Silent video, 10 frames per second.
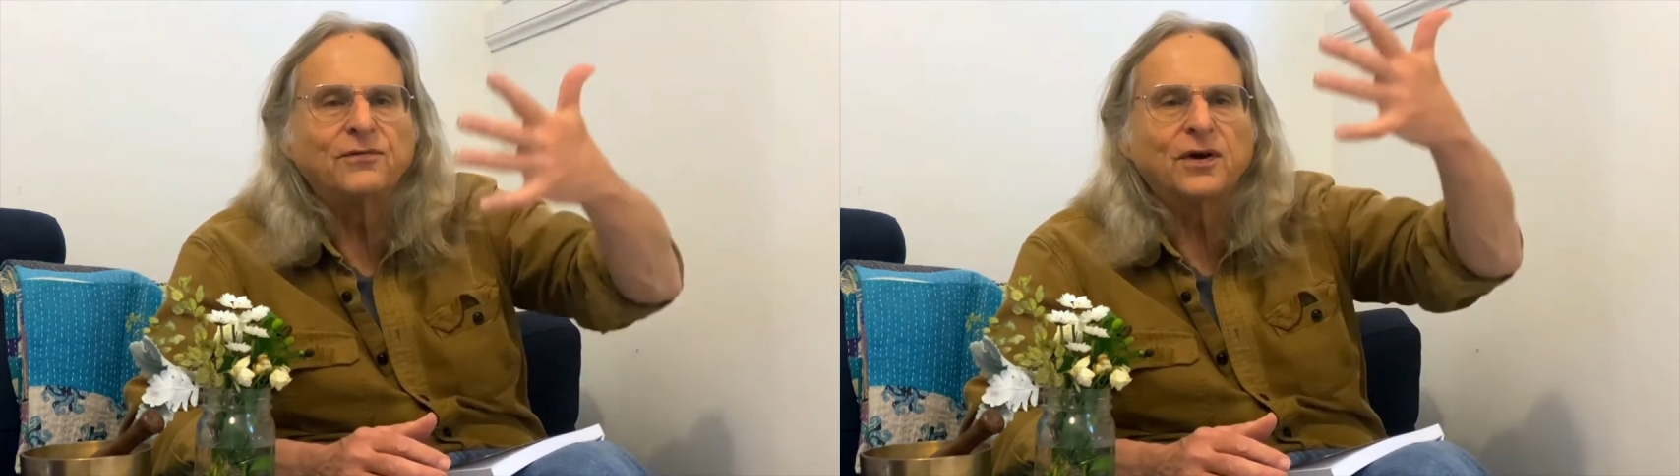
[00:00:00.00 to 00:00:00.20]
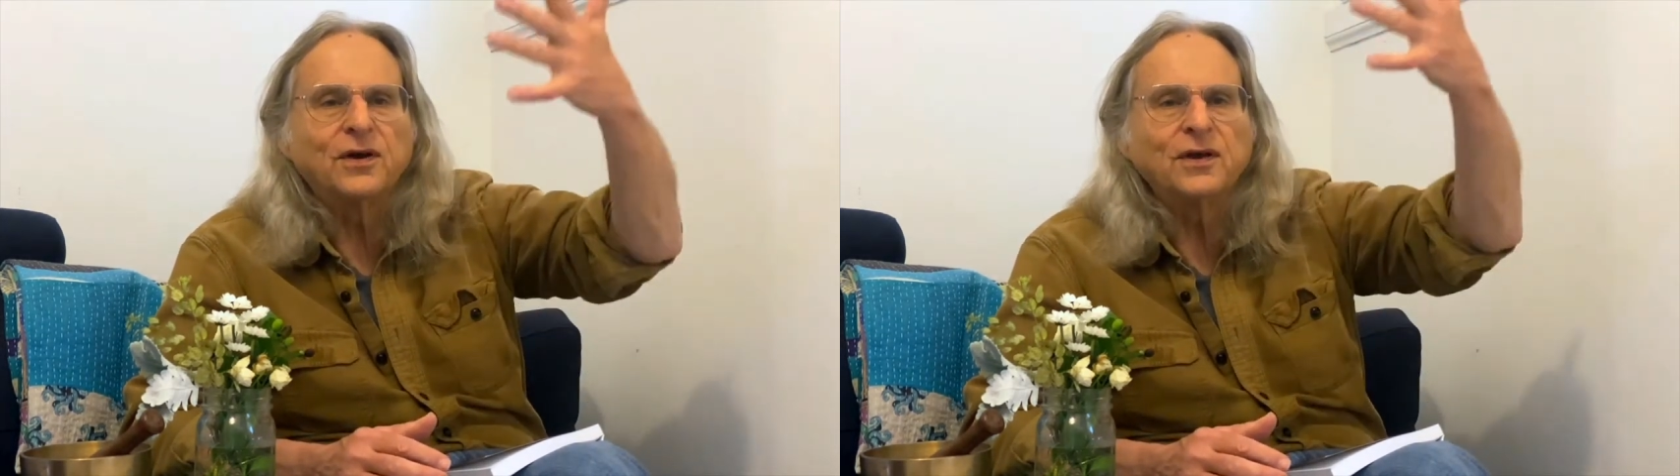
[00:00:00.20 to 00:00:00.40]

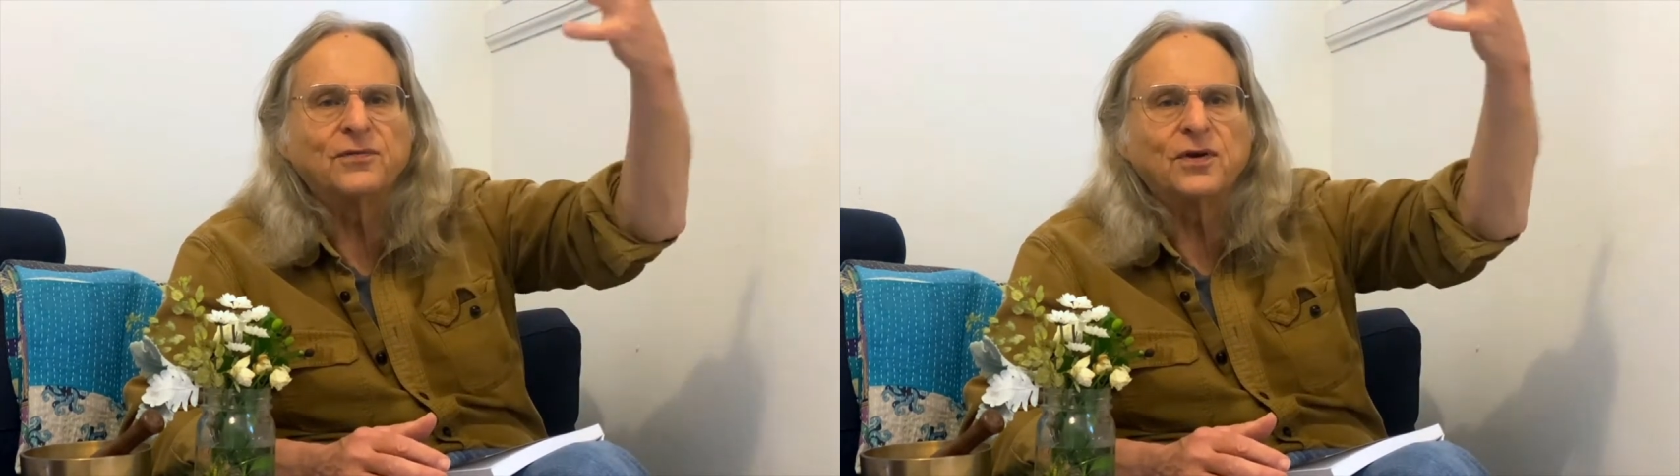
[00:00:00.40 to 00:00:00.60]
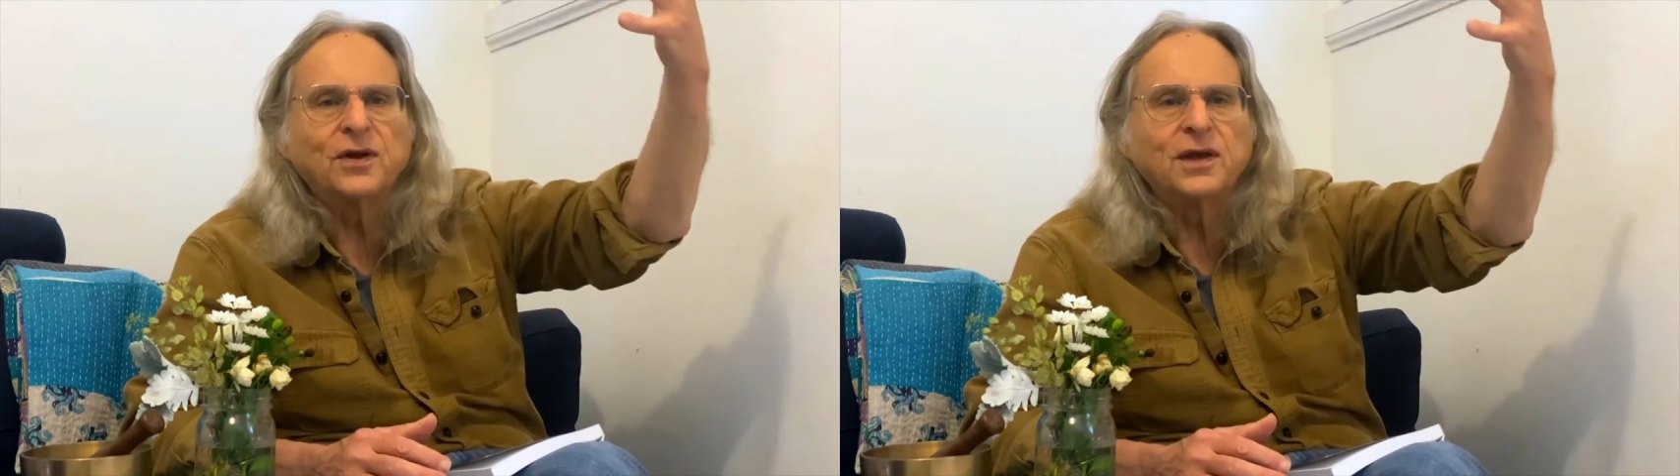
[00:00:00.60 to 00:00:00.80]
a
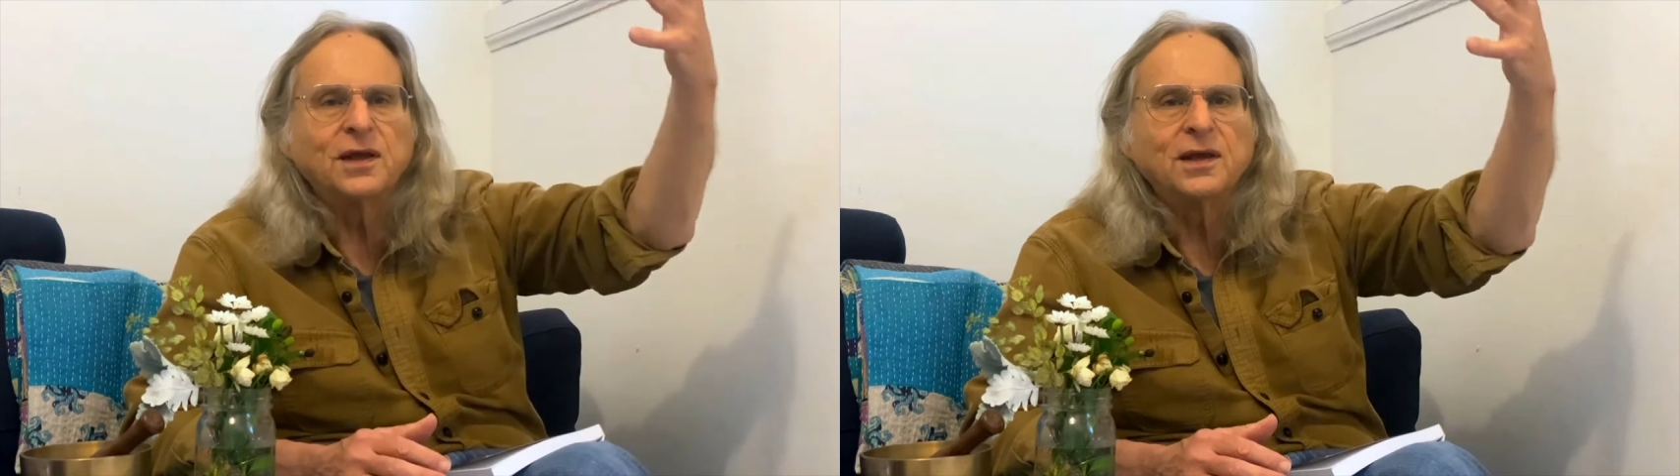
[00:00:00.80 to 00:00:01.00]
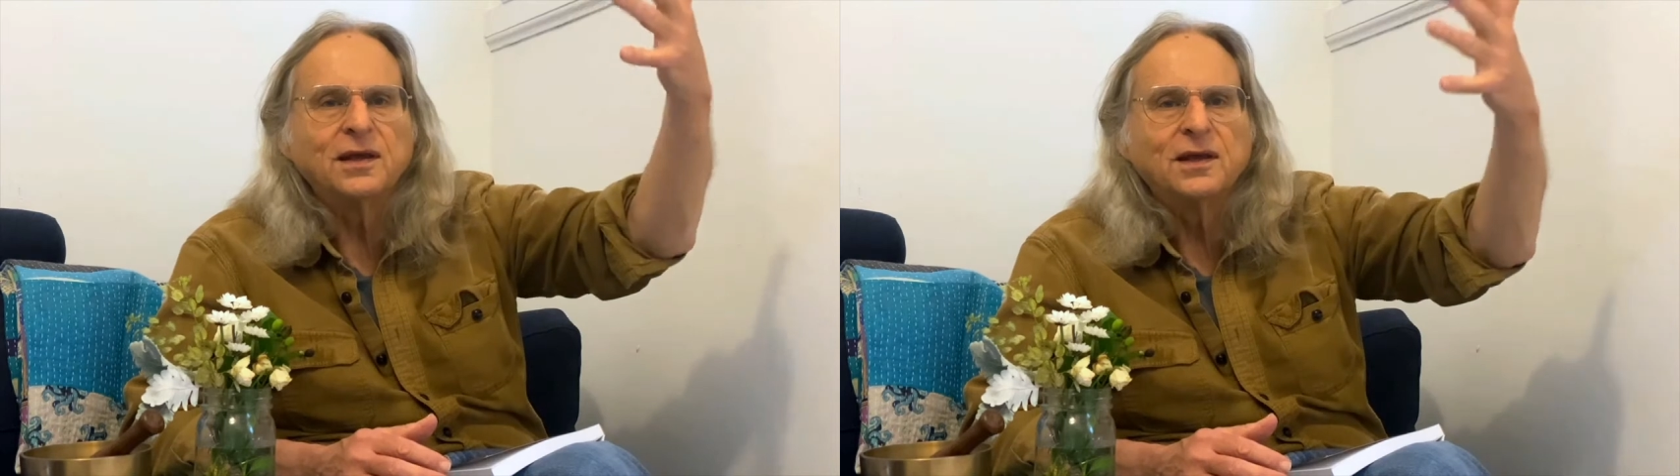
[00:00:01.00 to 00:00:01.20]
very,
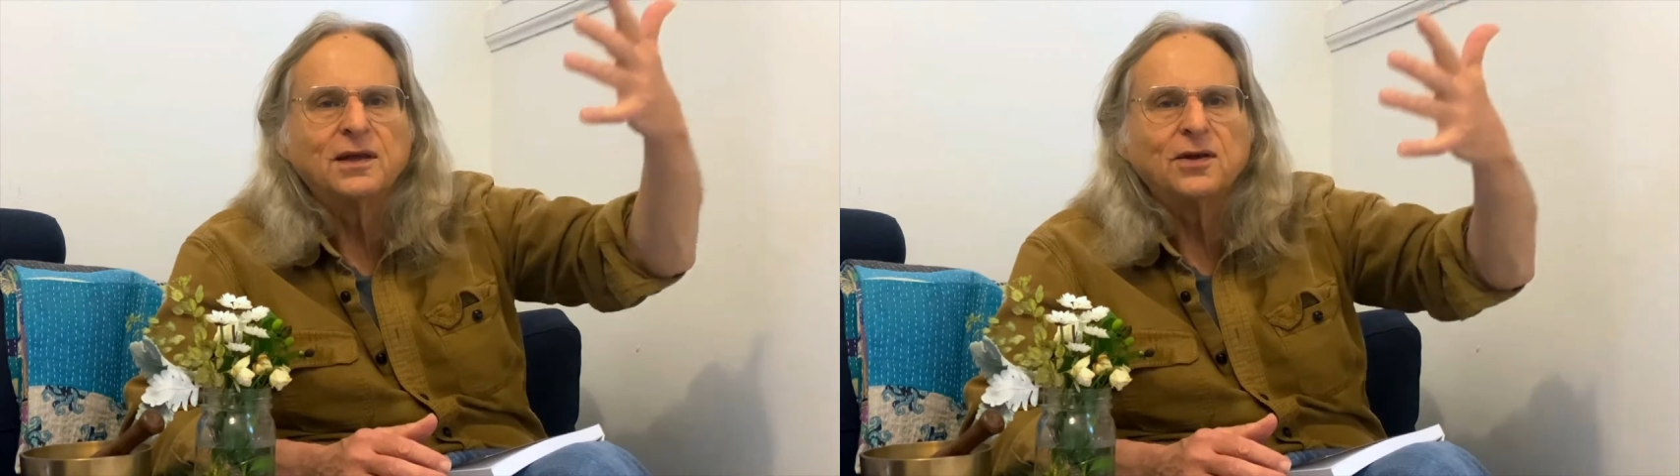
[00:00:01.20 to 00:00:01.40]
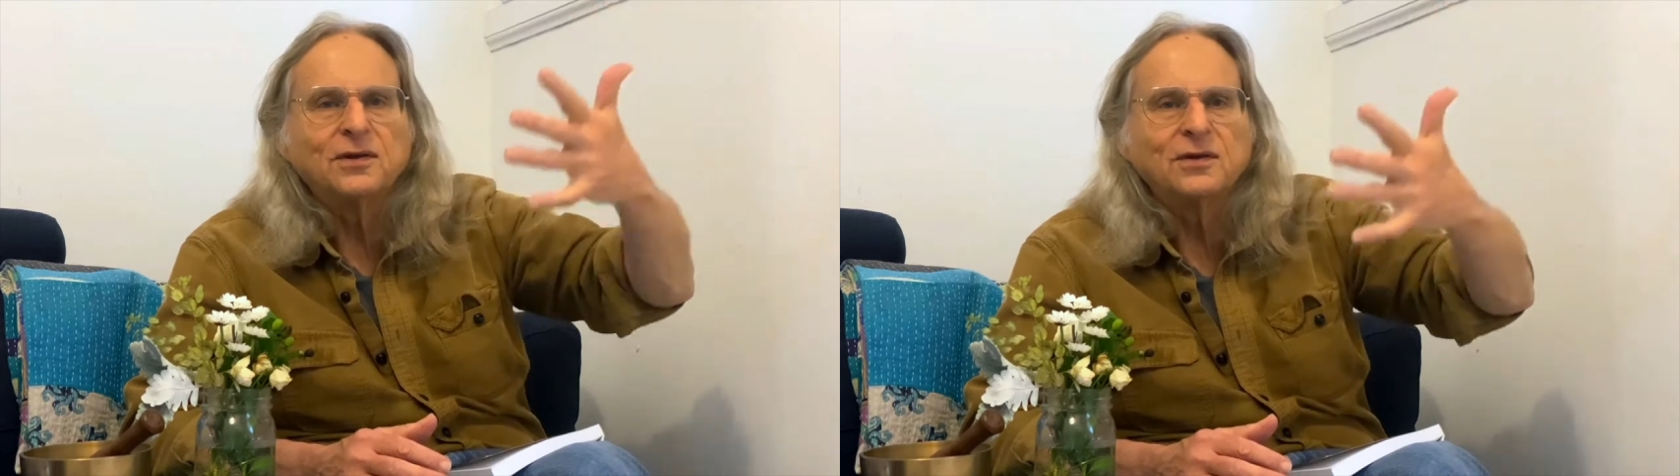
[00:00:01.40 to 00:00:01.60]
very